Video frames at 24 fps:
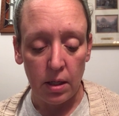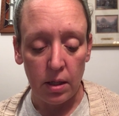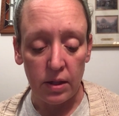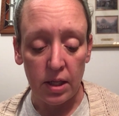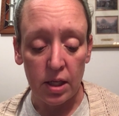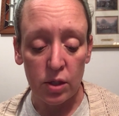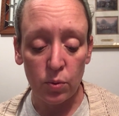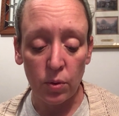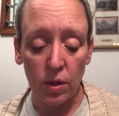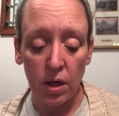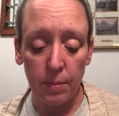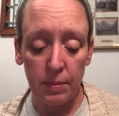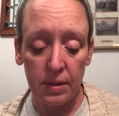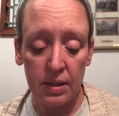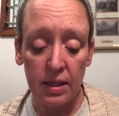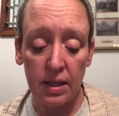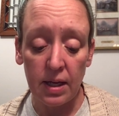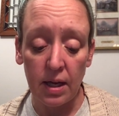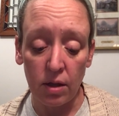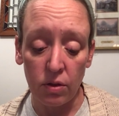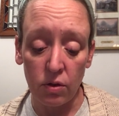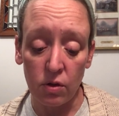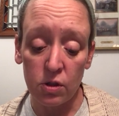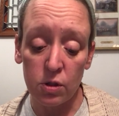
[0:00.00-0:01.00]
Things were coming
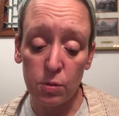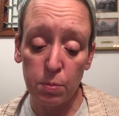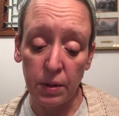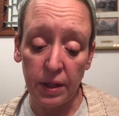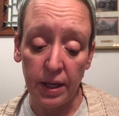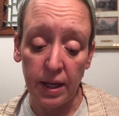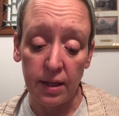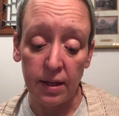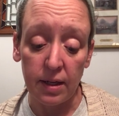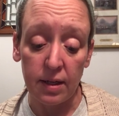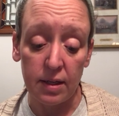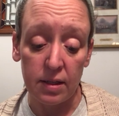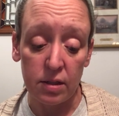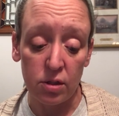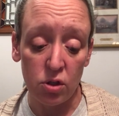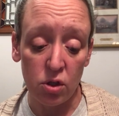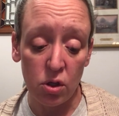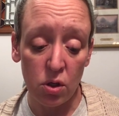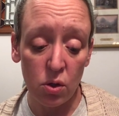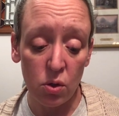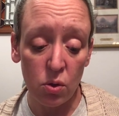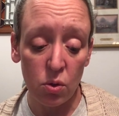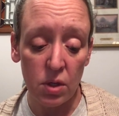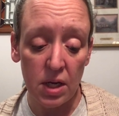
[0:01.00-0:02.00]
together as planned, and in
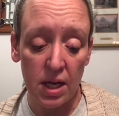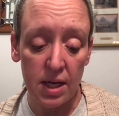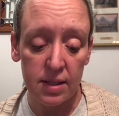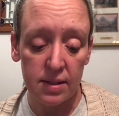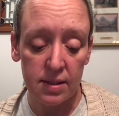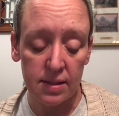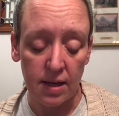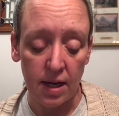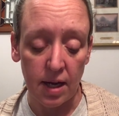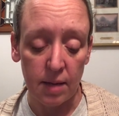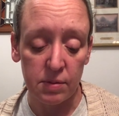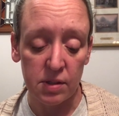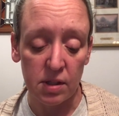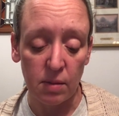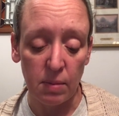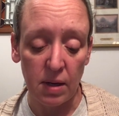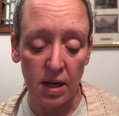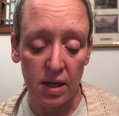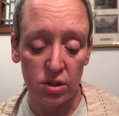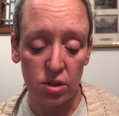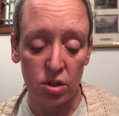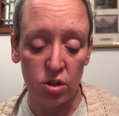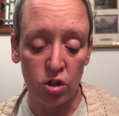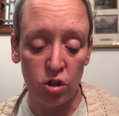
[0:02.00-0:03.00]
two days' time,
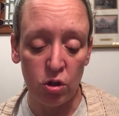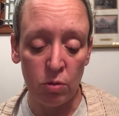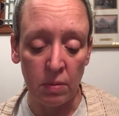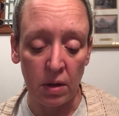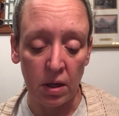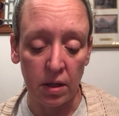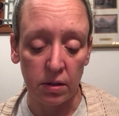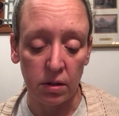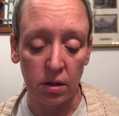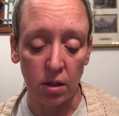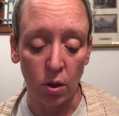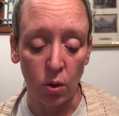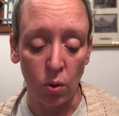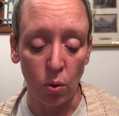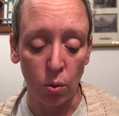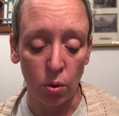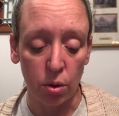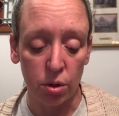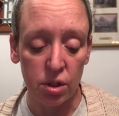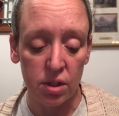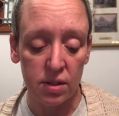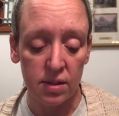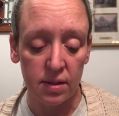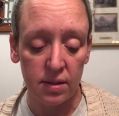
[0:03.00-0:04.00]
Sebastian Dumont, the
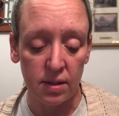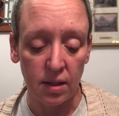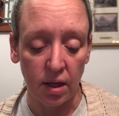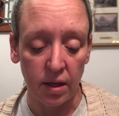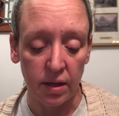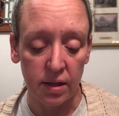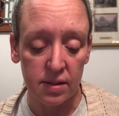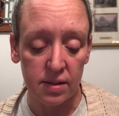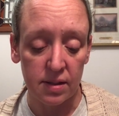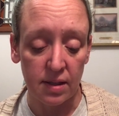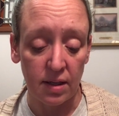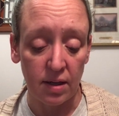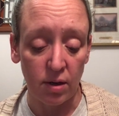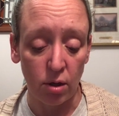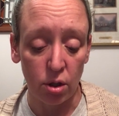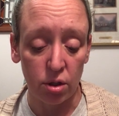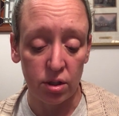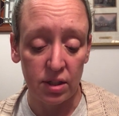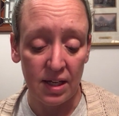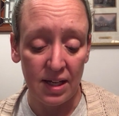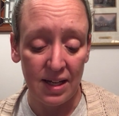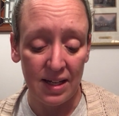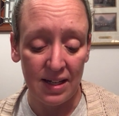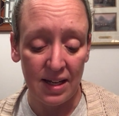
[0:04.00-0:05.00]
gorgeous Adonis and her
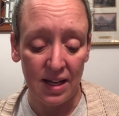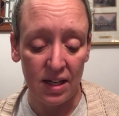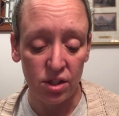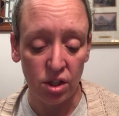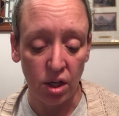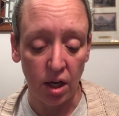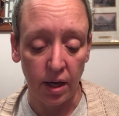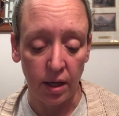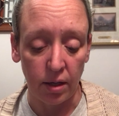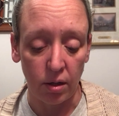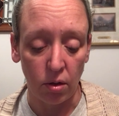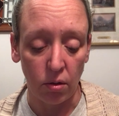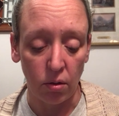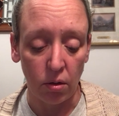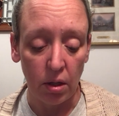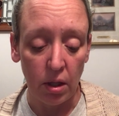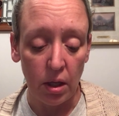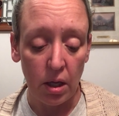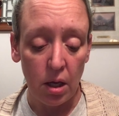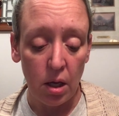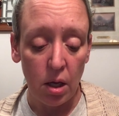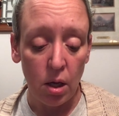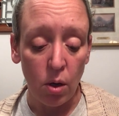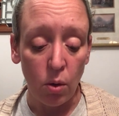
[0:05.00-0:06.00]
teenage idol,
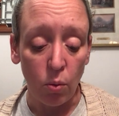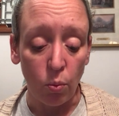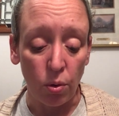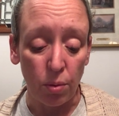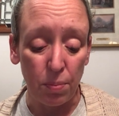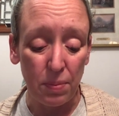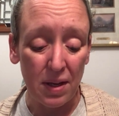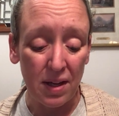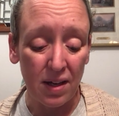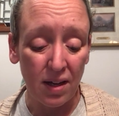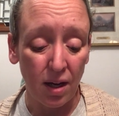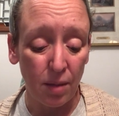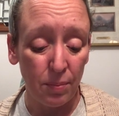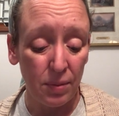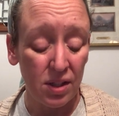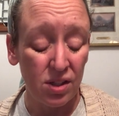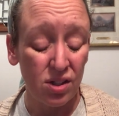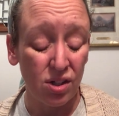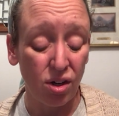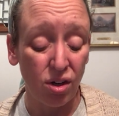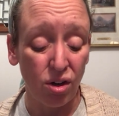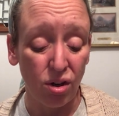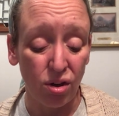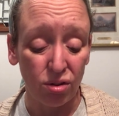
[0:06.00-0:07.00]
would be coming
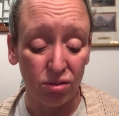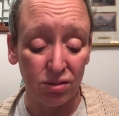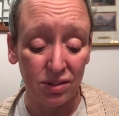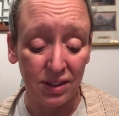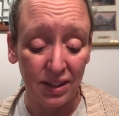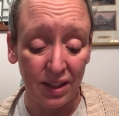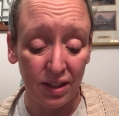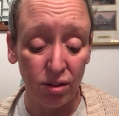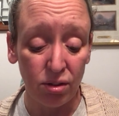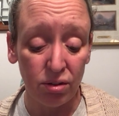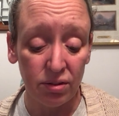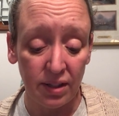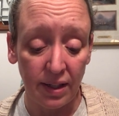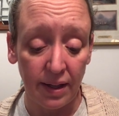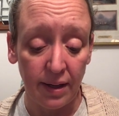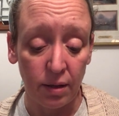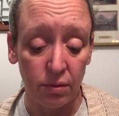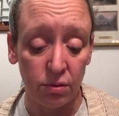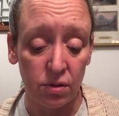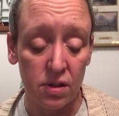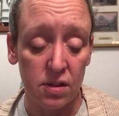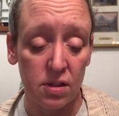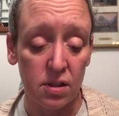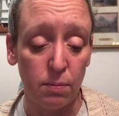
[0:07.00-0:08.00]
to her little
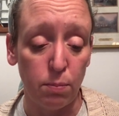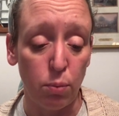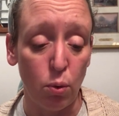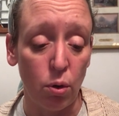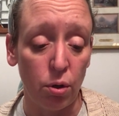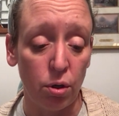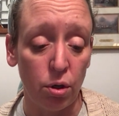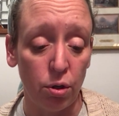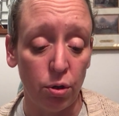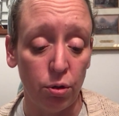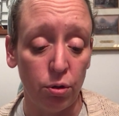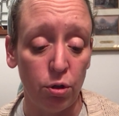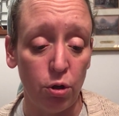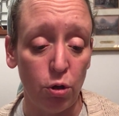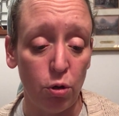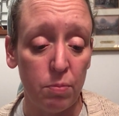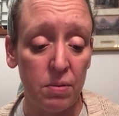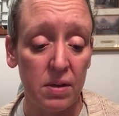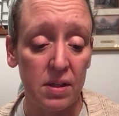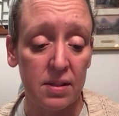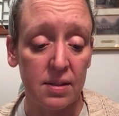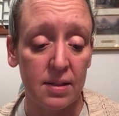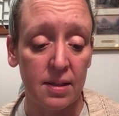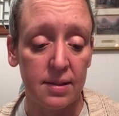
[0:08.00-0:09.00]
town to support her new
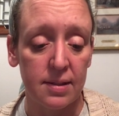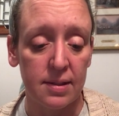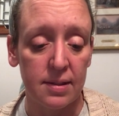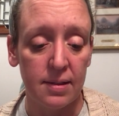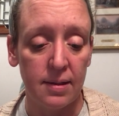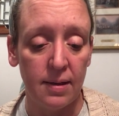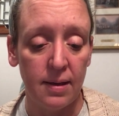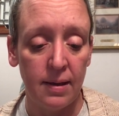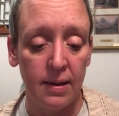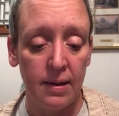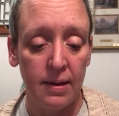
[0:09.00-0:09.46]
business.